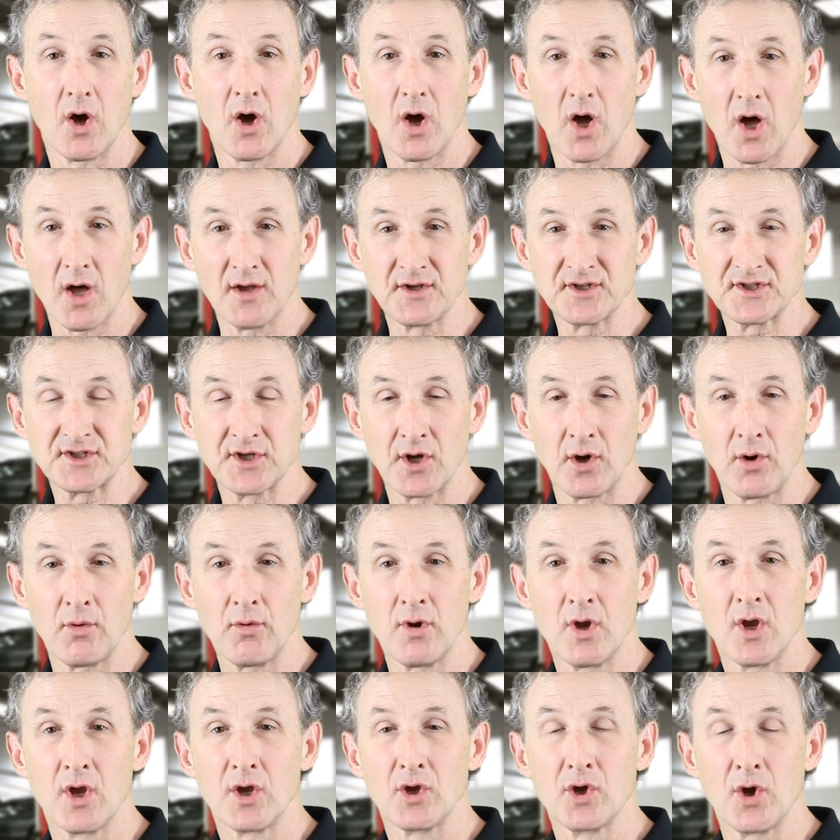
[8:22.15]

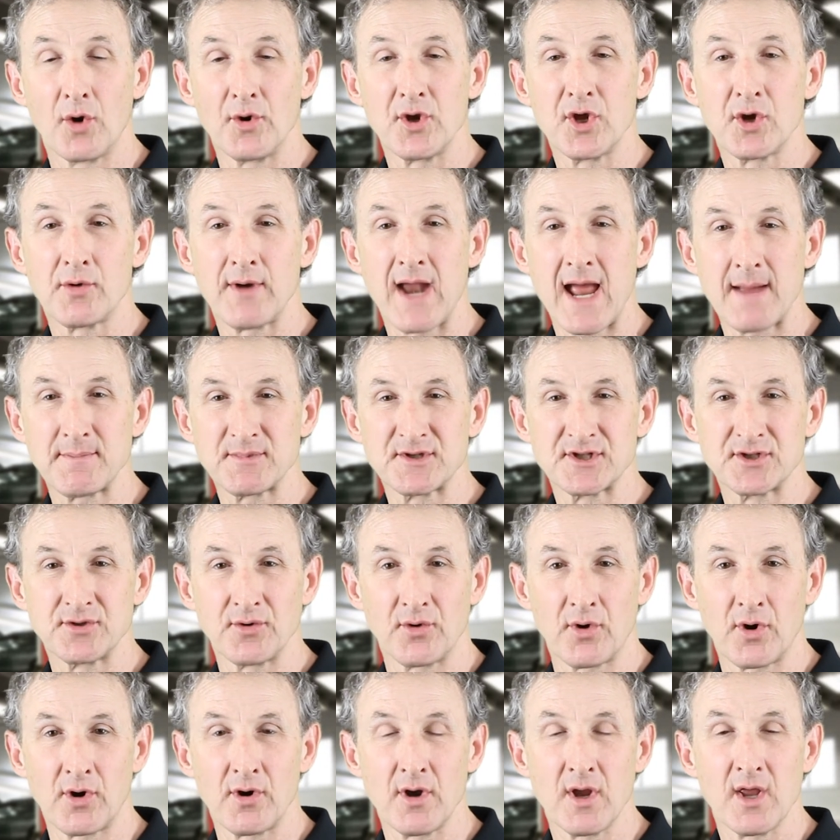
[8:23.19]
Also, go to your app
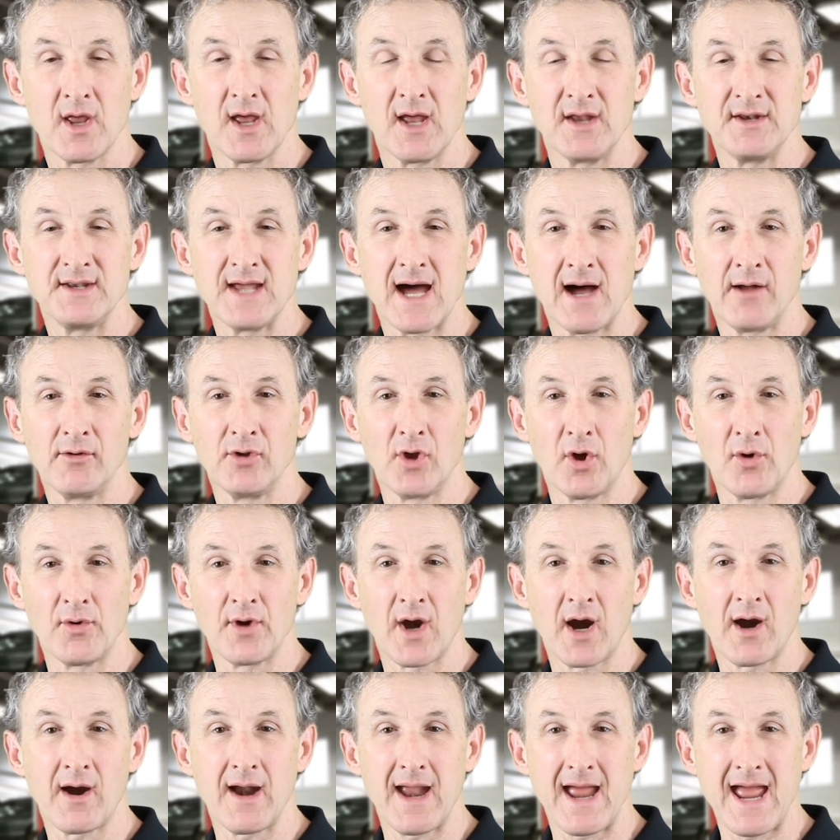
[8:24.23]
store and download
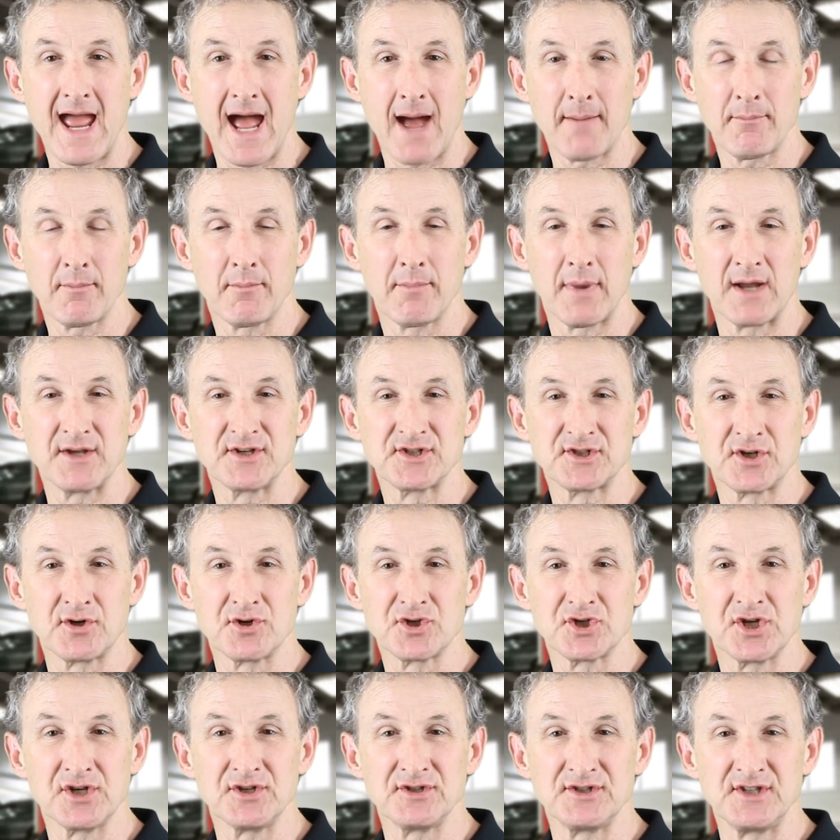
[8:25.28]
our app by
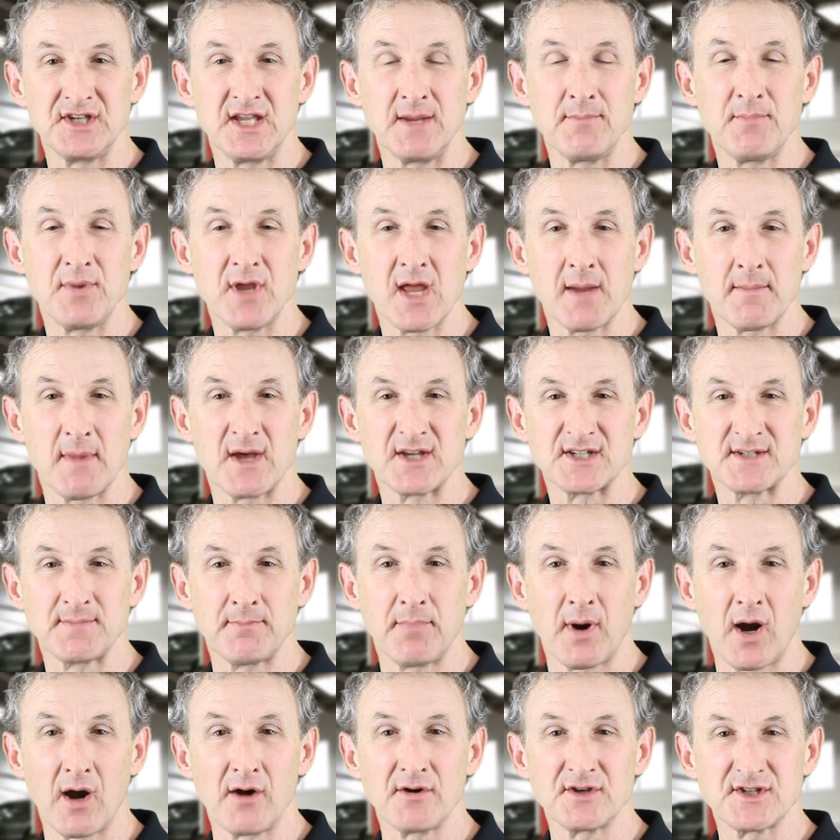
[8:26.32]
searching TPMS
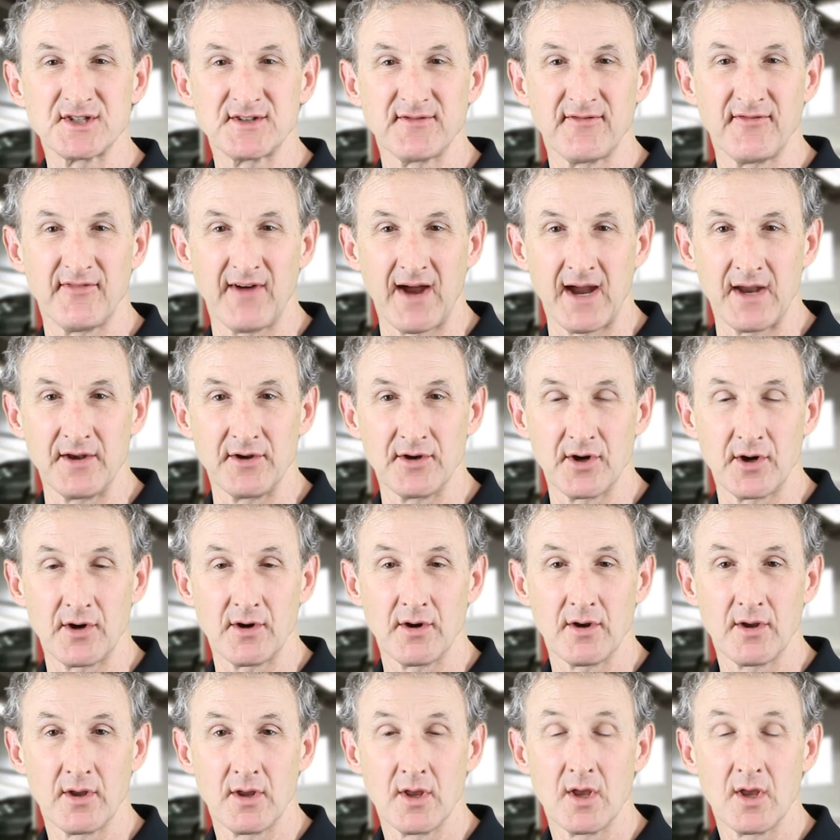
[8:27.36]
Parts Finder.